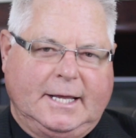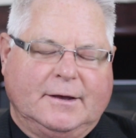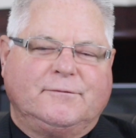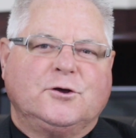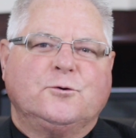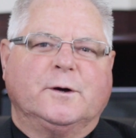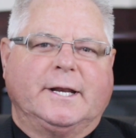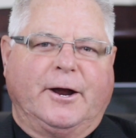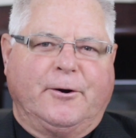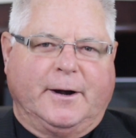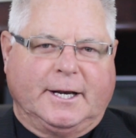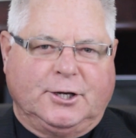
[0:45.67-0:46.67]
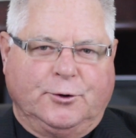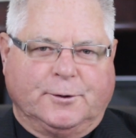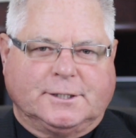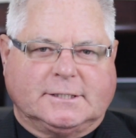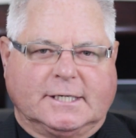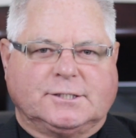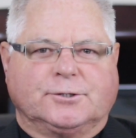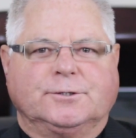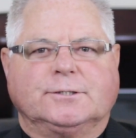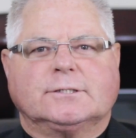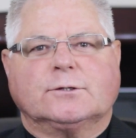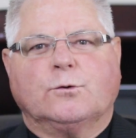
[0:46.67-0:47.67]
If you inherited your
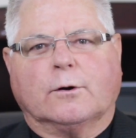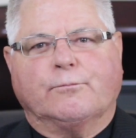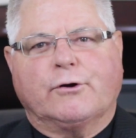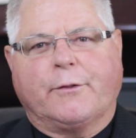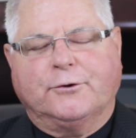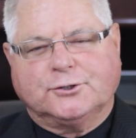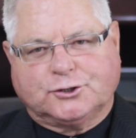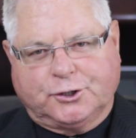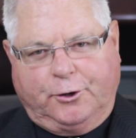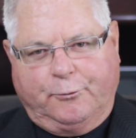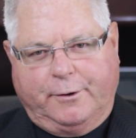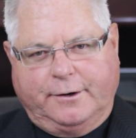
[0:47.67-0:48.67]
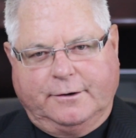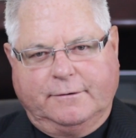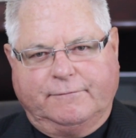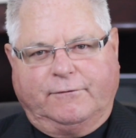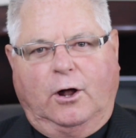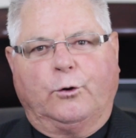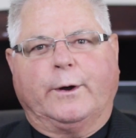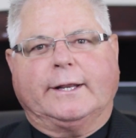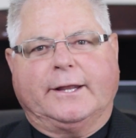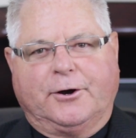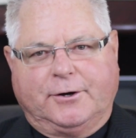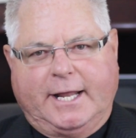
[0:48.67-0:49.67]
sister's or brother's children
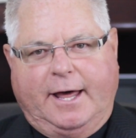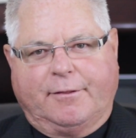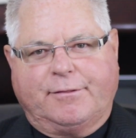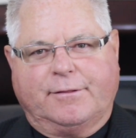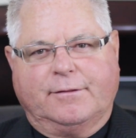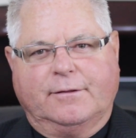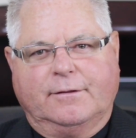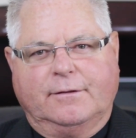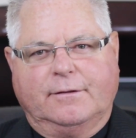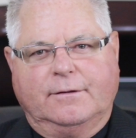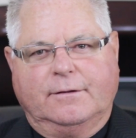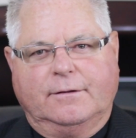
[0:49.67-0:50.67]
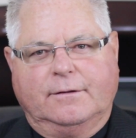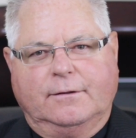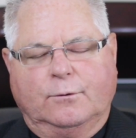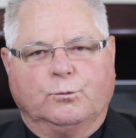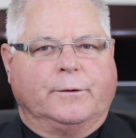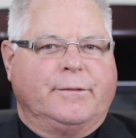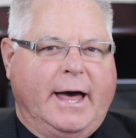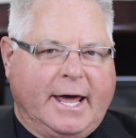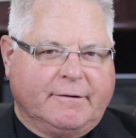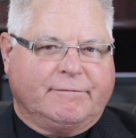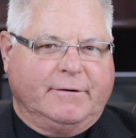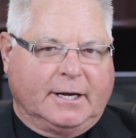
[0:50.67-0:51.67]
following their death, would
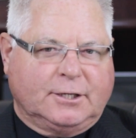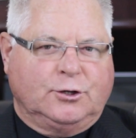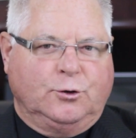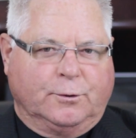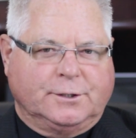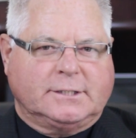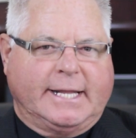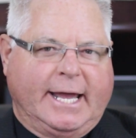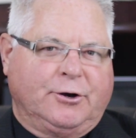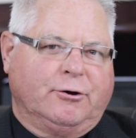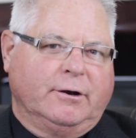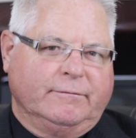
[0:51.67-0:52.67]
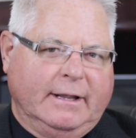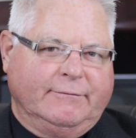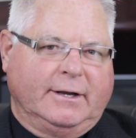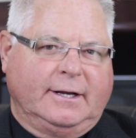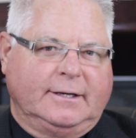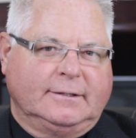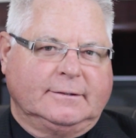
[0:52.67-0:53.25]
that affect your standard of living?